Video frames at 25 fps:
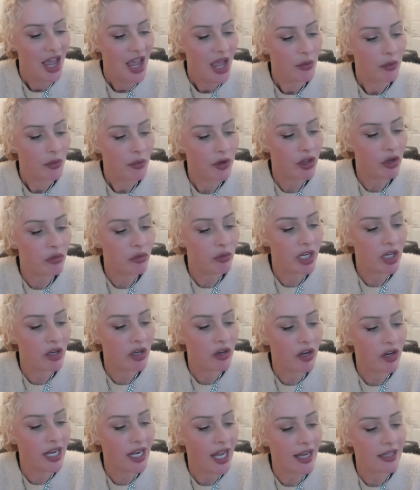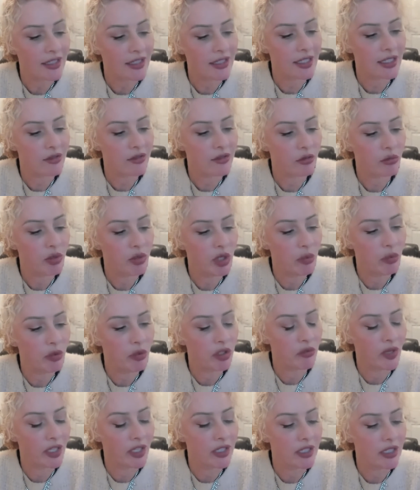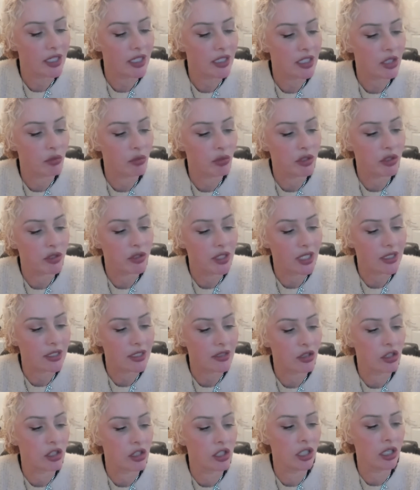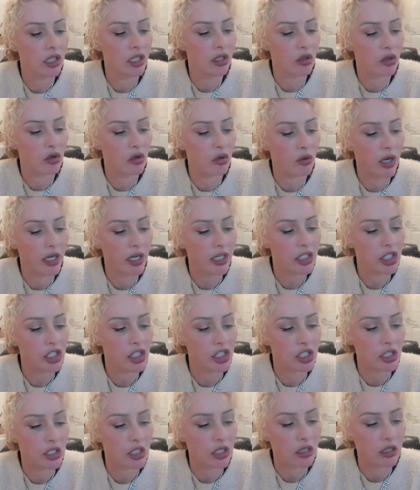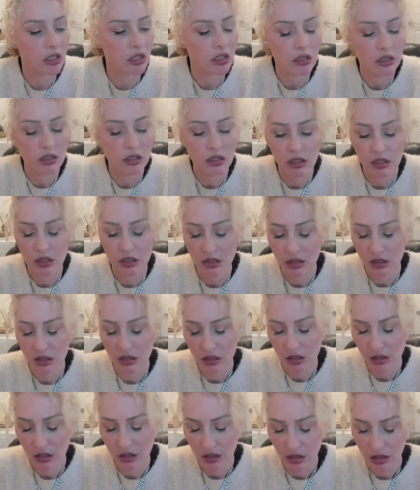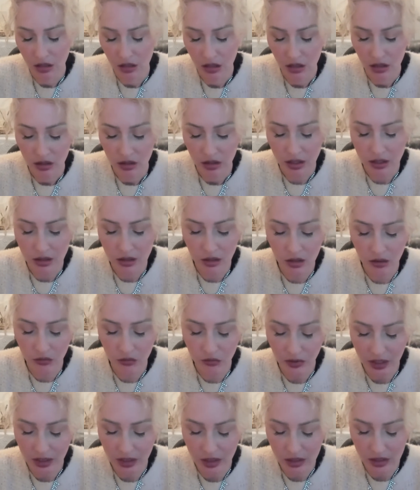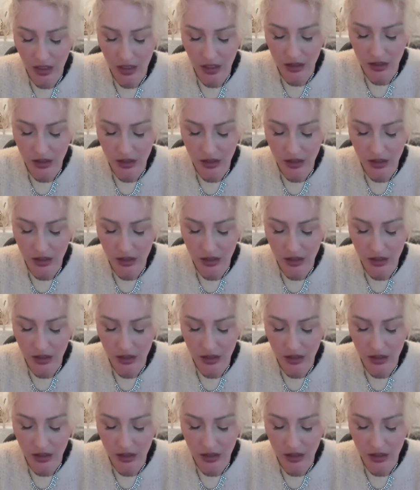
will there be a grand exodus from people in red states to blue states? Good question. Let's look at red states